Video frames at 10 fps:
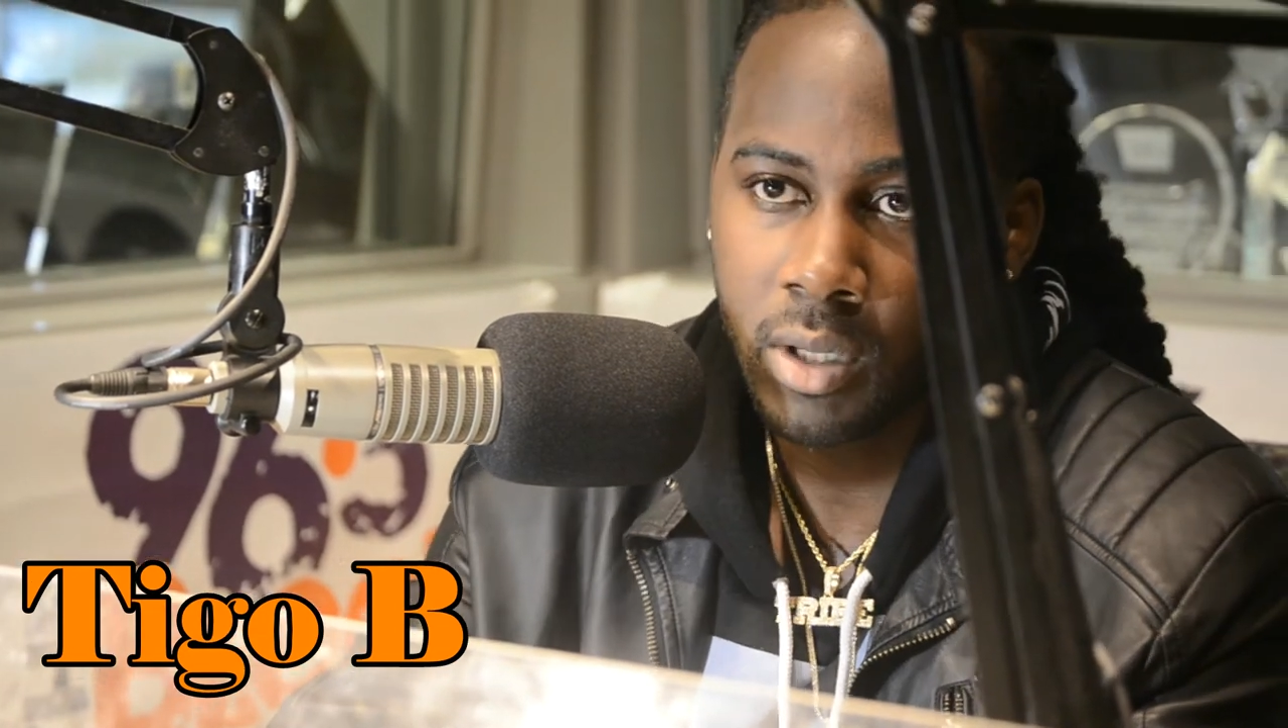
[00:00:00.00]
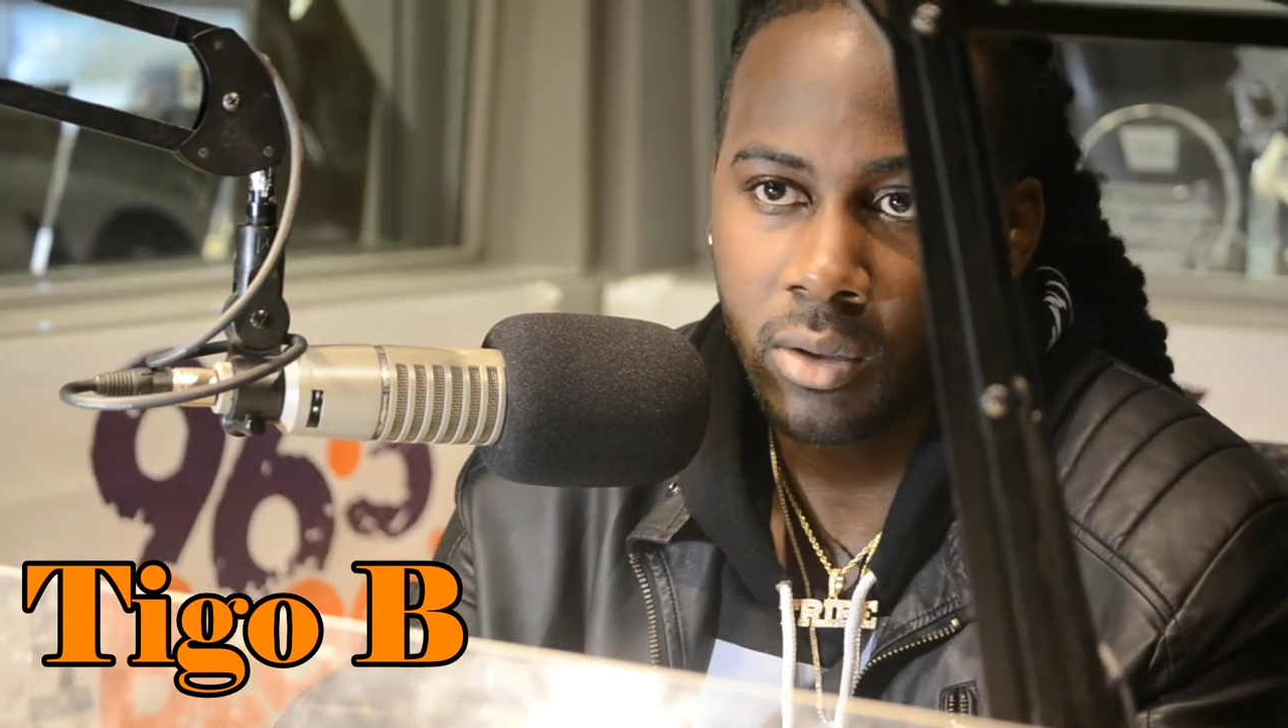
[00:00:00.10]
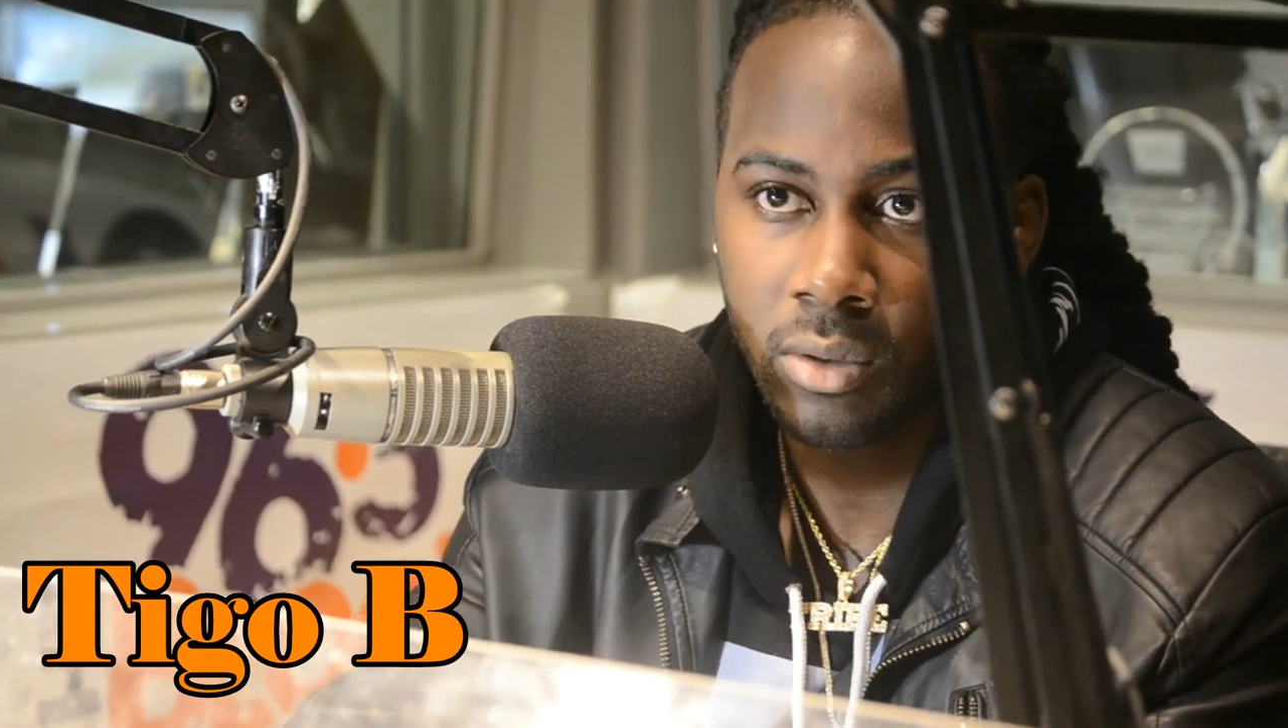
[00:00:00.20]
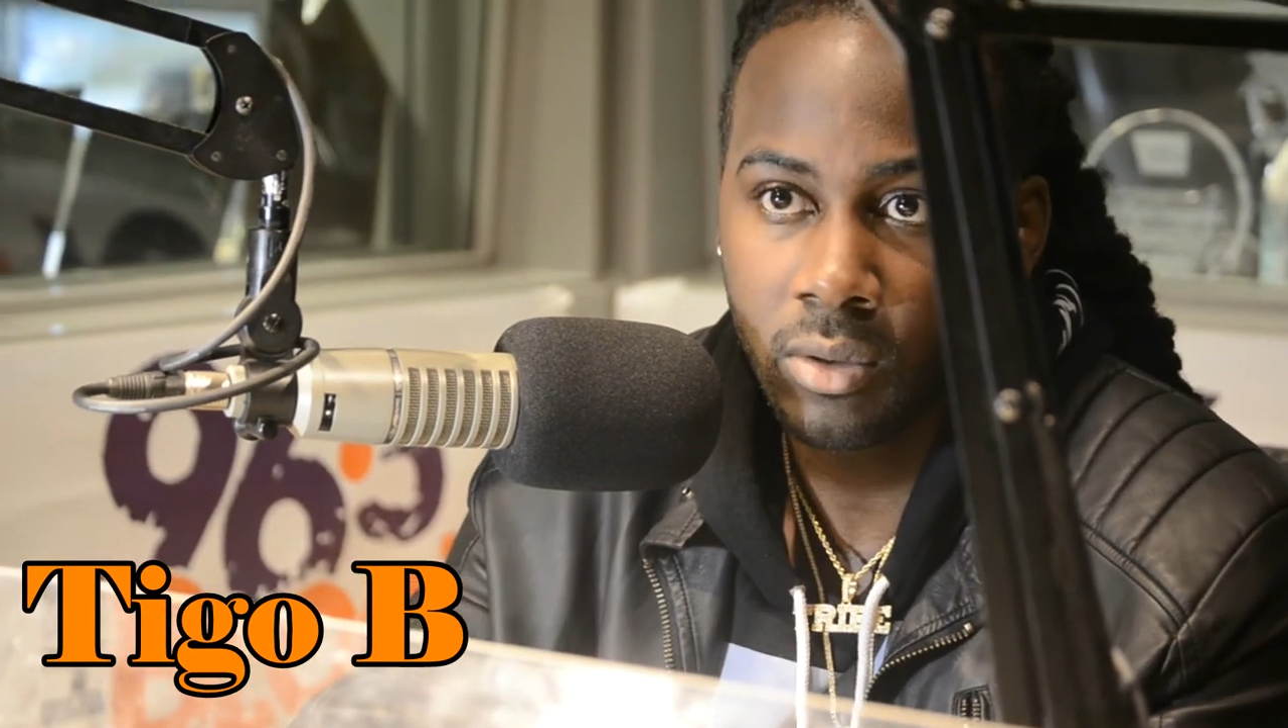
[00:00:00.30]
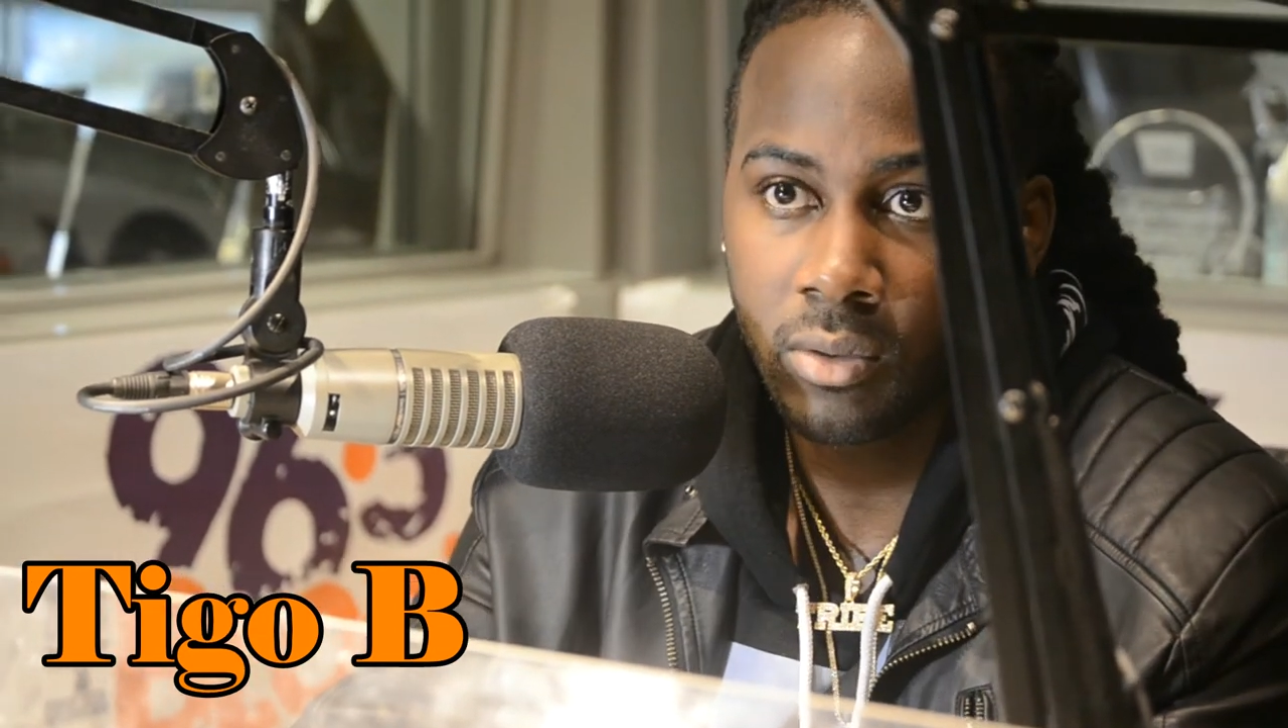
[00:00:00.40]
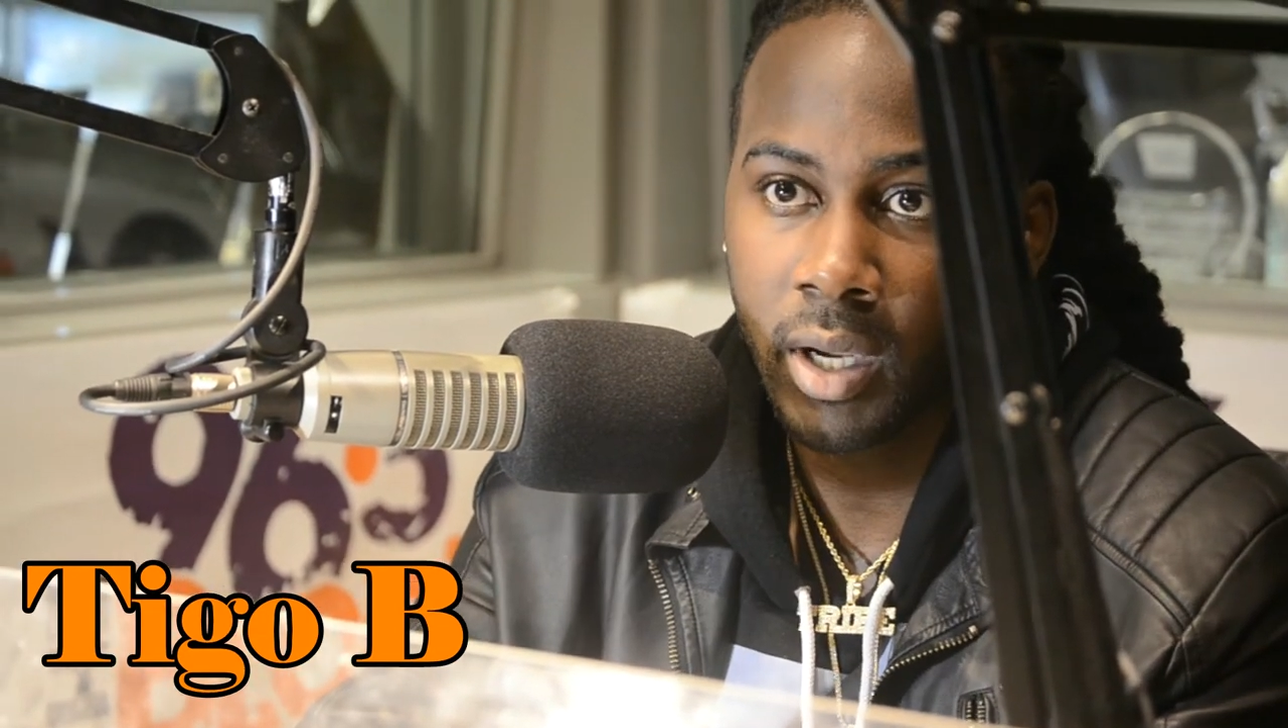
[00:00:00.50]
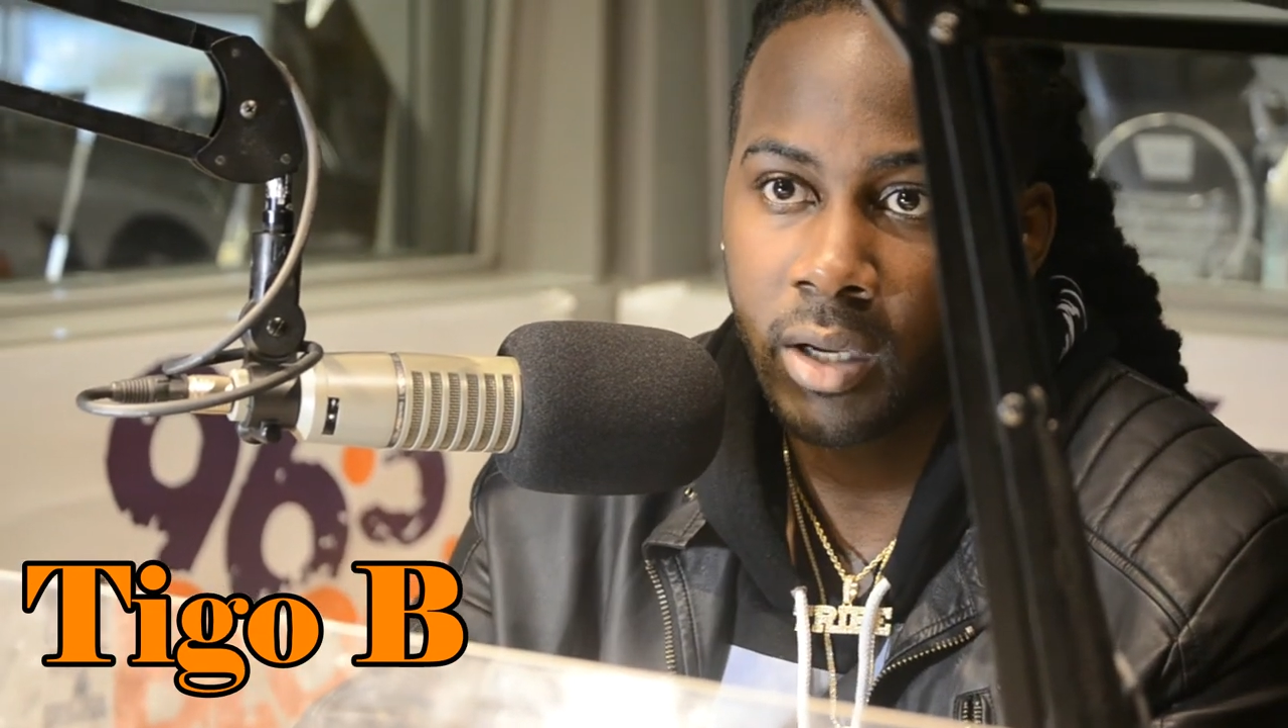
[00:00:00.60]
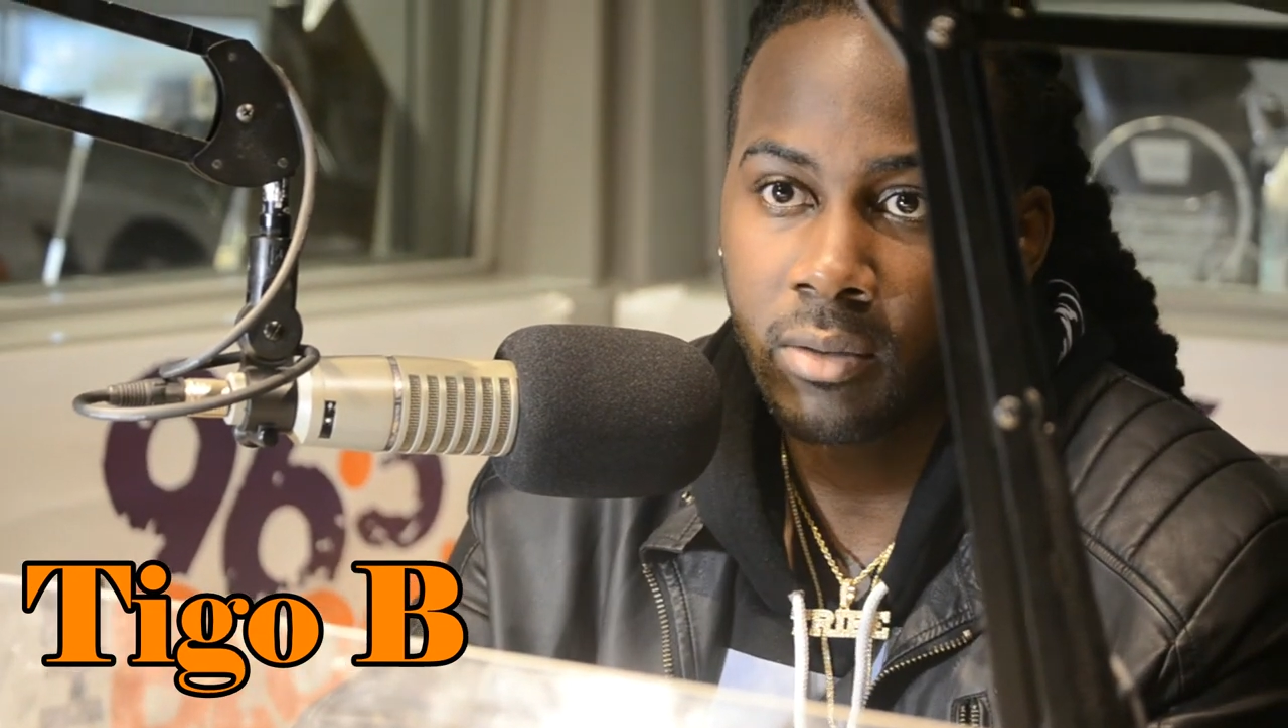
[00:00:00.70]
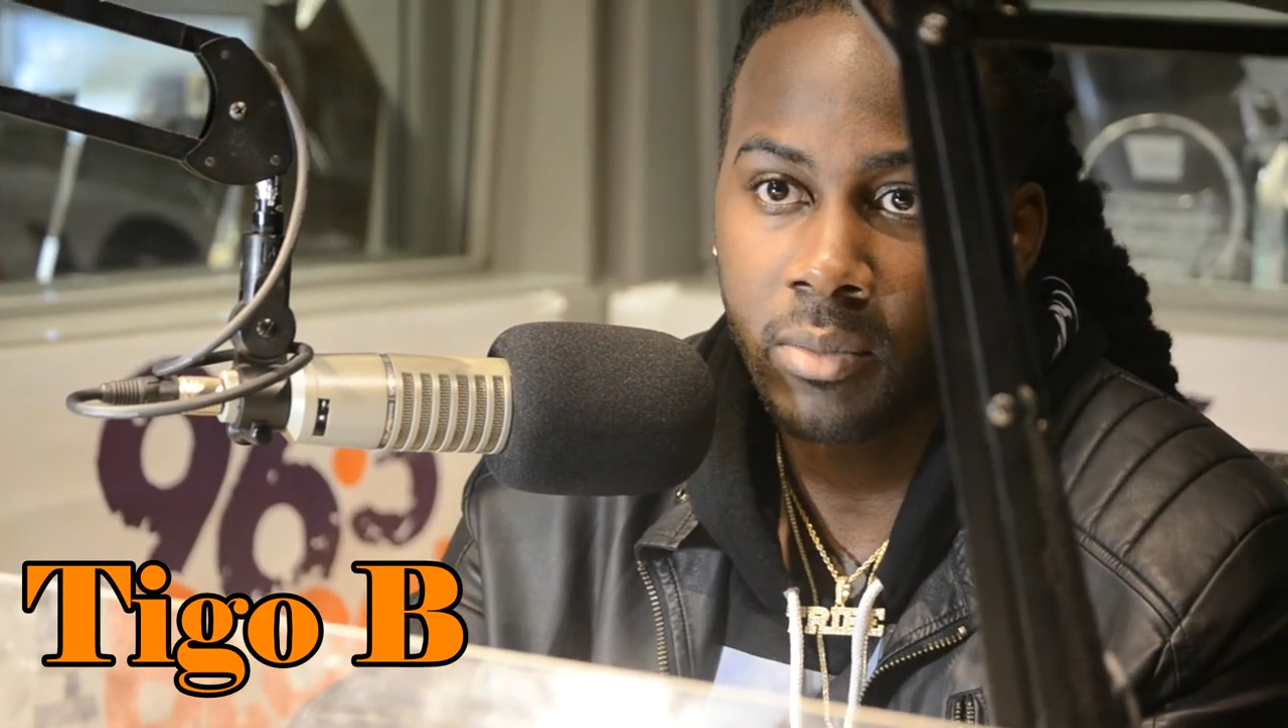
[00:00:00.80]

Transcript: going to do the record,